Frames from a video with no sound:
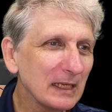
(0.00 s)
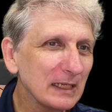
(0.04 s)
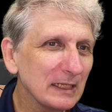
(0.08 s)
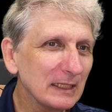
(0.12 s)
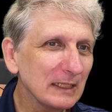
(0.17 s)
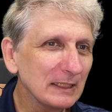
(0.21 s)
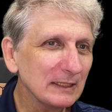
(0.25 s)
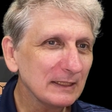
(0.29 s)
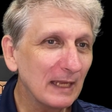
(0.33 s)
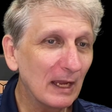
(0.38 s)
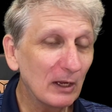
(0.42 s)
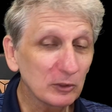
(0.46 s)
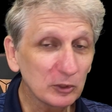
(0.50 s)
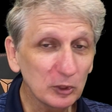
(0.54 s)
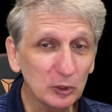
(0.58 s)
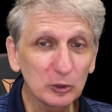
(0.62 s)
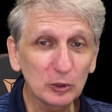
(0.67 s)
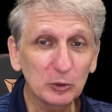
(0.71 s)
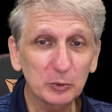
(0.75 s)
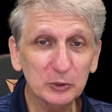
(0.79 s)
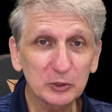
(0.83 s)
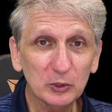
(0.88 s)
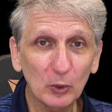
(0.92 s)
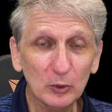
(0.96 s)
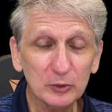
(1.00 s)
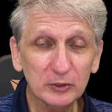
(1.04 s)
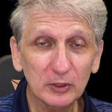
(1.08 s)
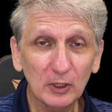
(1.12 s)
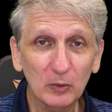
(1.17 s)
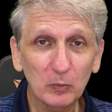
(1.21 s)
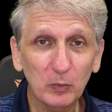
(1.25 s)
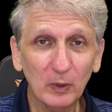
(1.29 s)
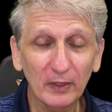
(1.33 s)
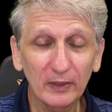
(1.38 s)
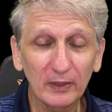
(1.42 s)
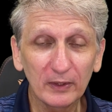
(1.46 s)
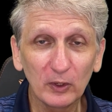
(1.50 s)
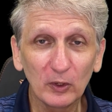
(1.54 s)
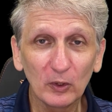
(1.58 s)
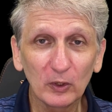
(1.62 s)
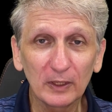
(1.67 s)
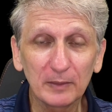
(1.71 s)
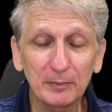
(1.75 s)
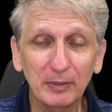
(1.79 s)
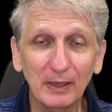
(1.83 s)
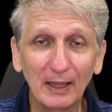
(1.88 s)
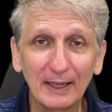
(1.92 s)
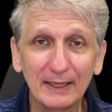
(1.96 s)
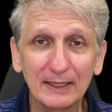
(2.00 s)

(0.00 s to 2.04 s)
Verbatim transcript: one of the early players in this space